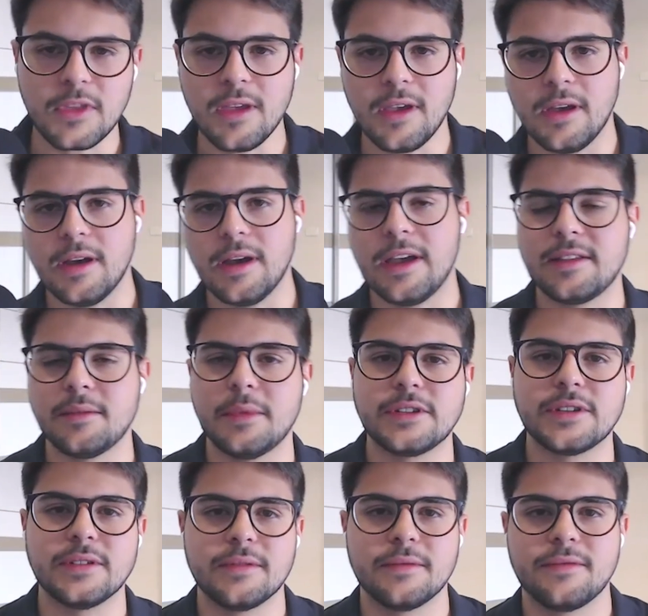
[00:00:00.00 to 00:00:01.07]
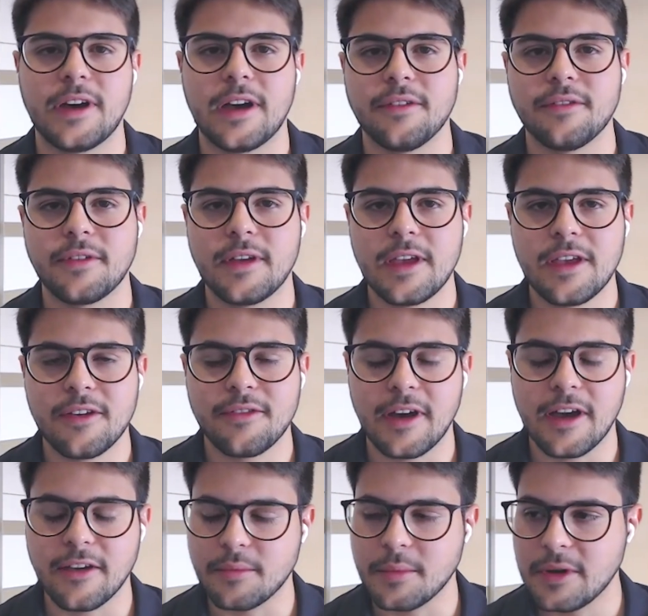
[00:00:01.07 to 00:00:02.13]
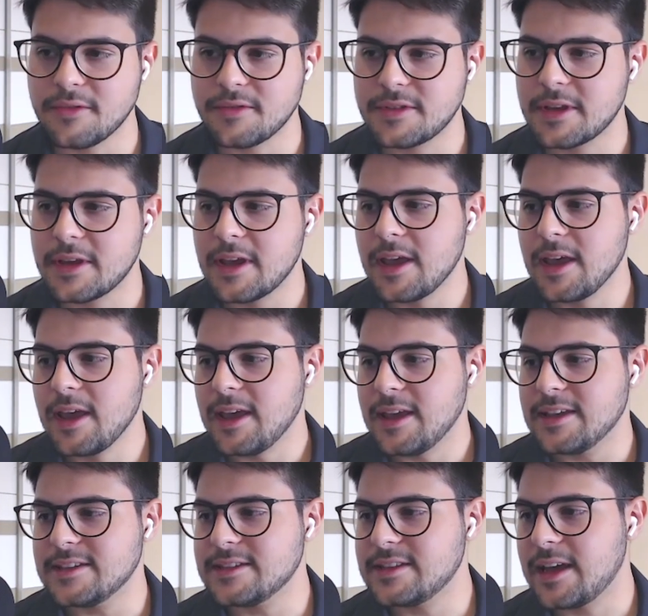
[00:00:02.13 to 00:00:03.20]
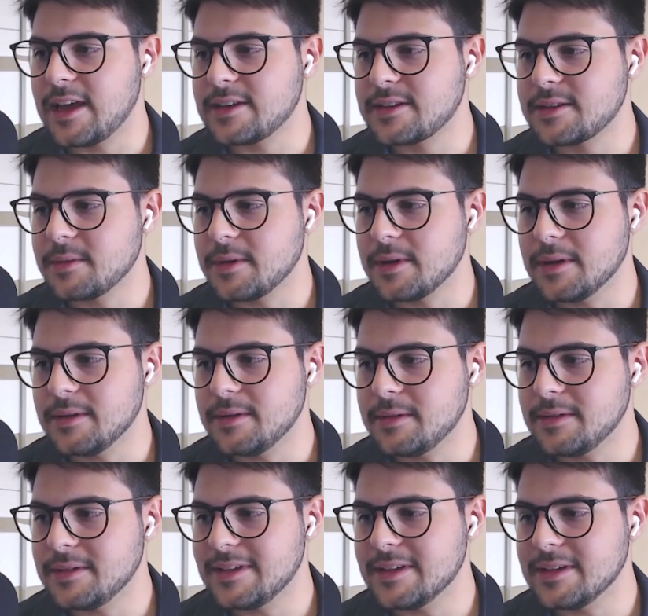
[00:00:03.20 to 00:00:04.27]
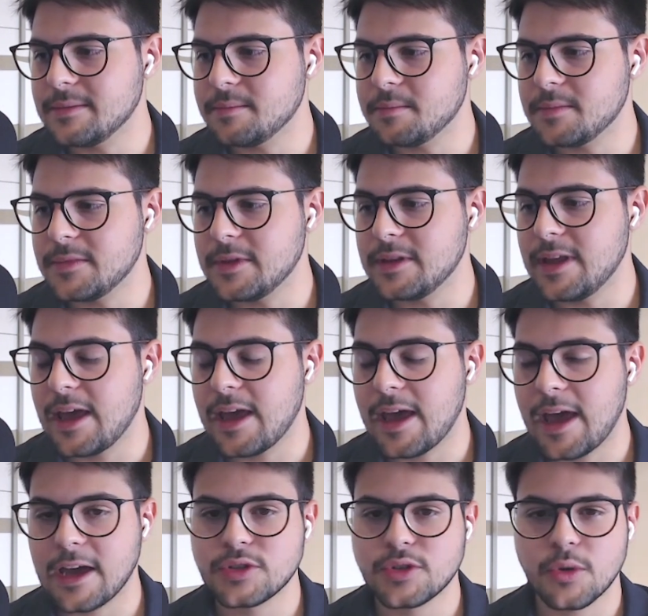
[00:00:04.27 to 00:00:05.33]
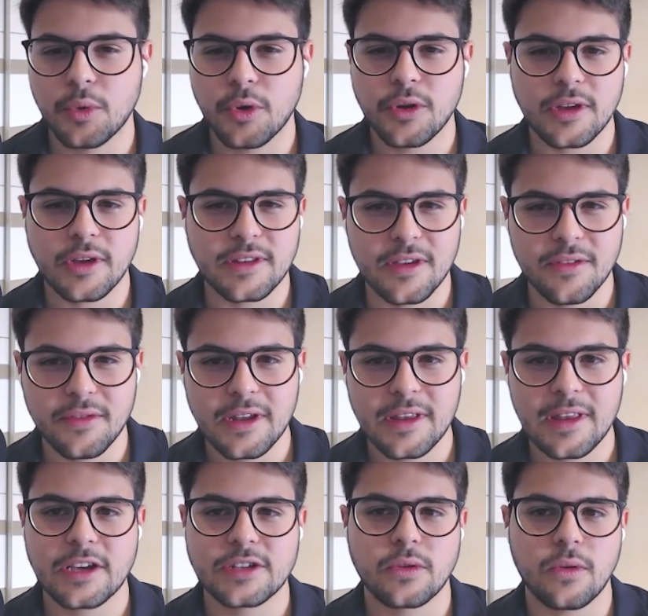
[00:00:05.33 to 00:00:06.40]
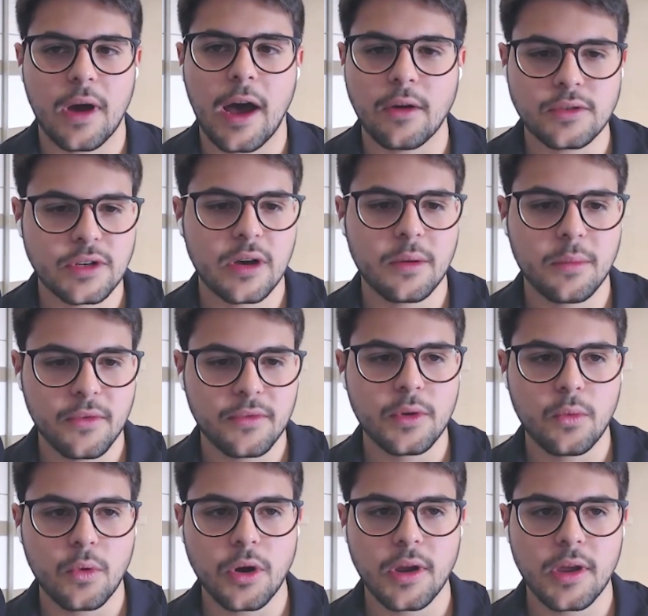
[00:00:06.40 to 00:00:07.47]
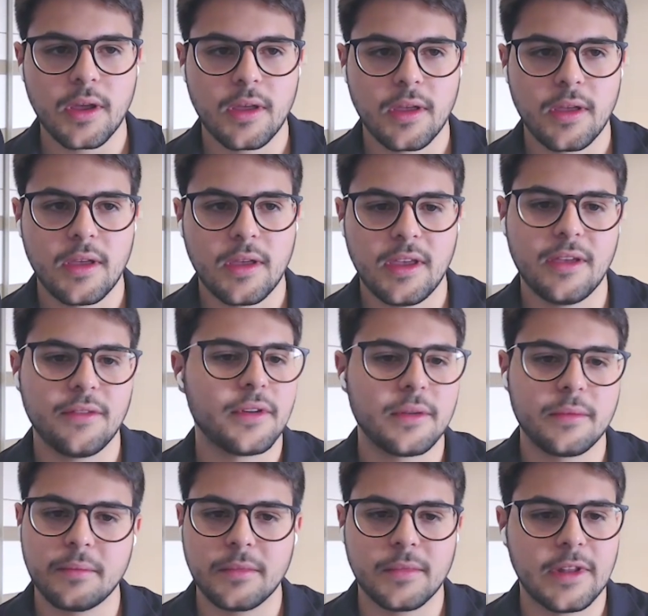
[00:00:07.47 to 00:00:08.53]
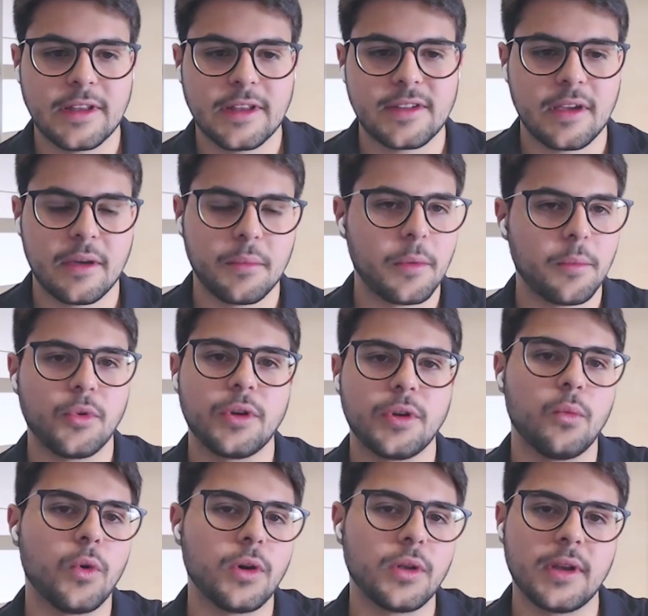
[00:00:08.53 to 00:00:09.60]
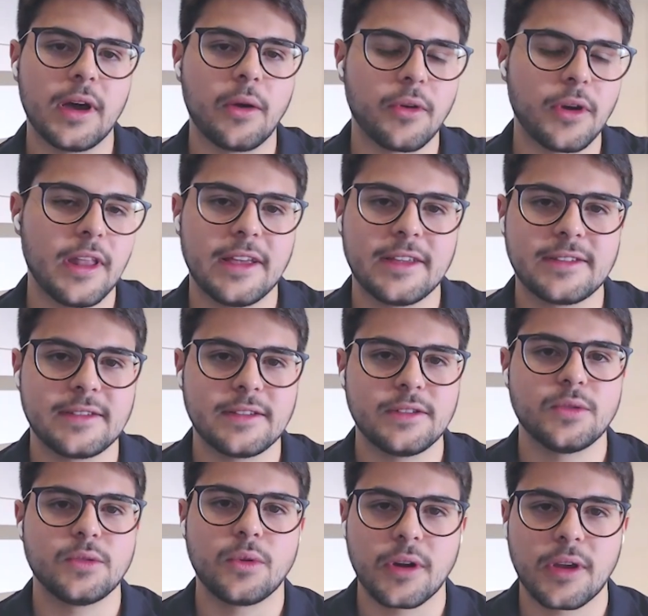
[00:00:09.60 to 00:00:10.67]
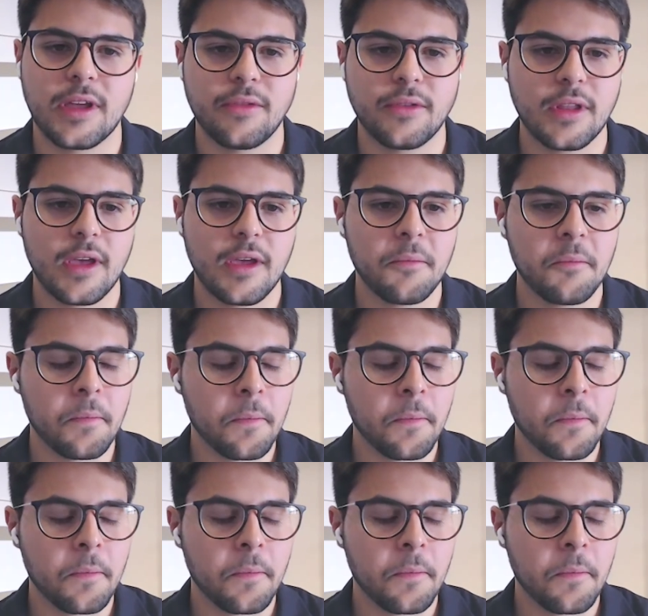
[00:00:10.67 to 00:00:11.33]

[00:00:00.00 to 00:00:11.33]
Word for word: uh, as I mentioned, five five months, is that uh, the, the the actual productivity, the actual outcome of the work, even let's say I'm, I'm putting one hour less into work every day,